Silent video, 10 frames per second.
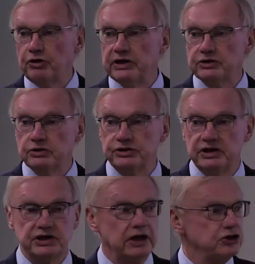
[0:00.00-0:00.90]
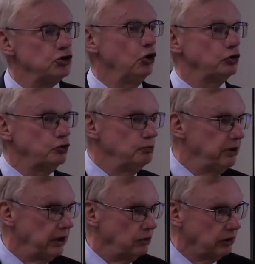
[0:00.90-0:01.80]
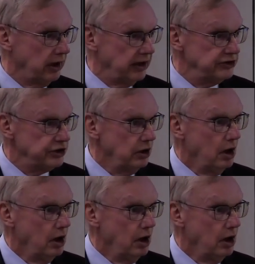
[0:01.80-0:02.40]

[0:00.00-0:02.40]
reasons, decides not to bring a case,